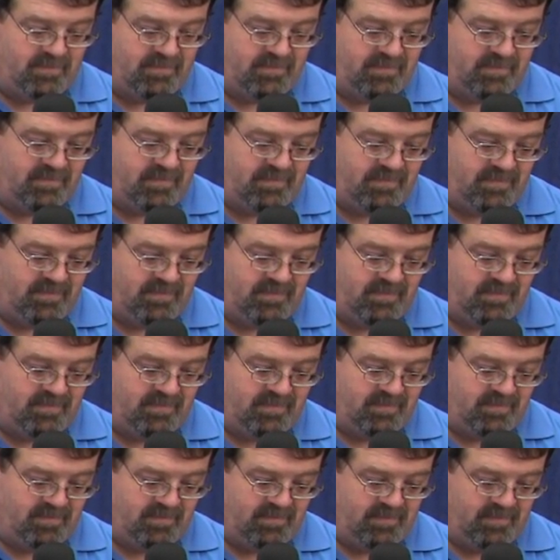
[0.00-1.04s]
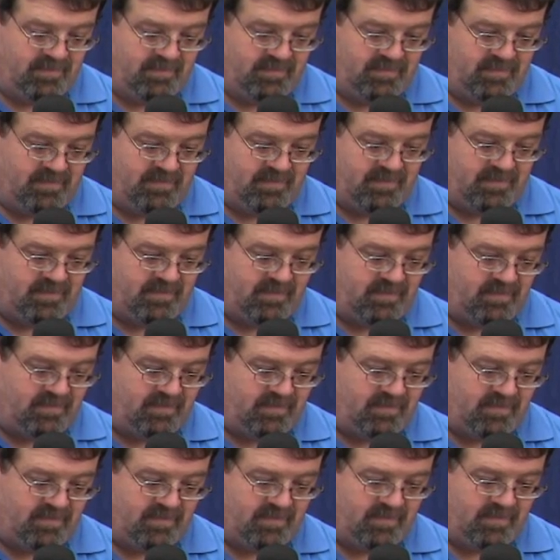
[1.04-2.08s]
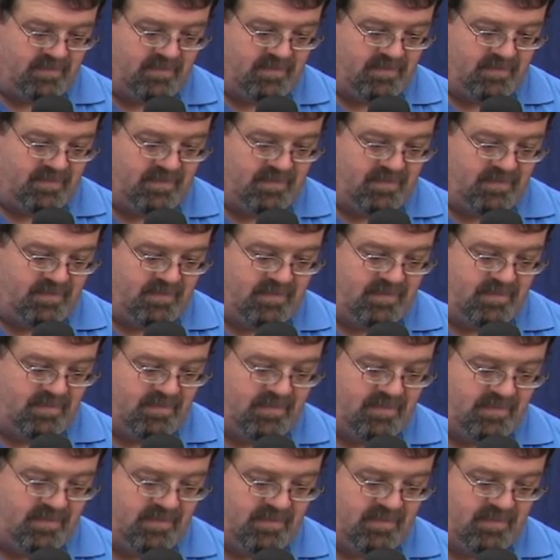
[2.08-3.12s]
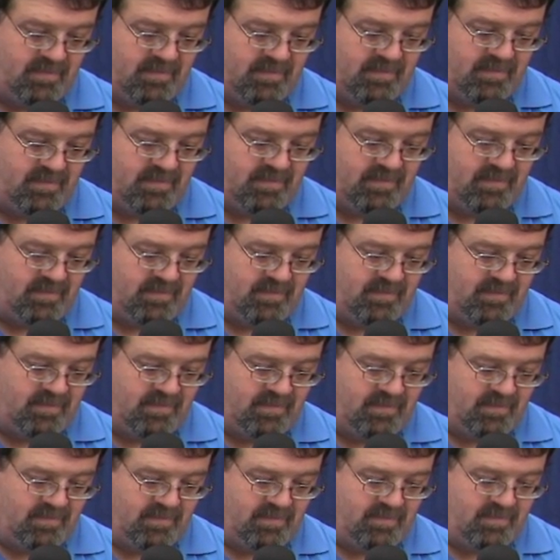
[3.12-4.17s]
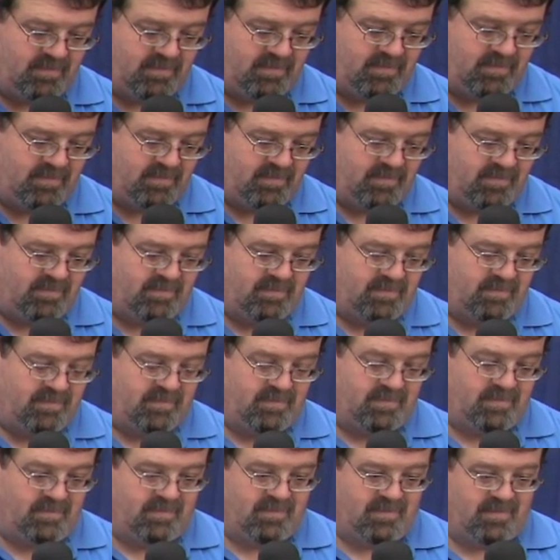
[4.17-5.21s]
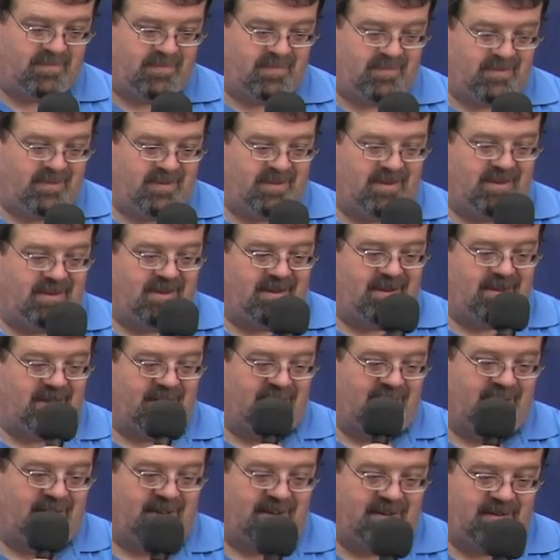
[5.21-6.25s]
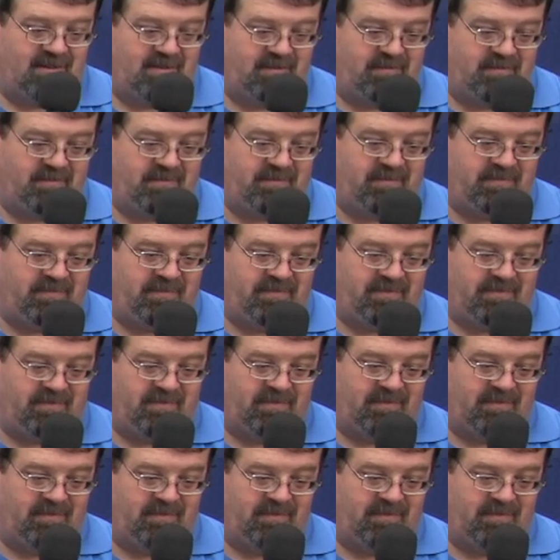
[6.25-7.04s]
No words are spoken by the person on screen.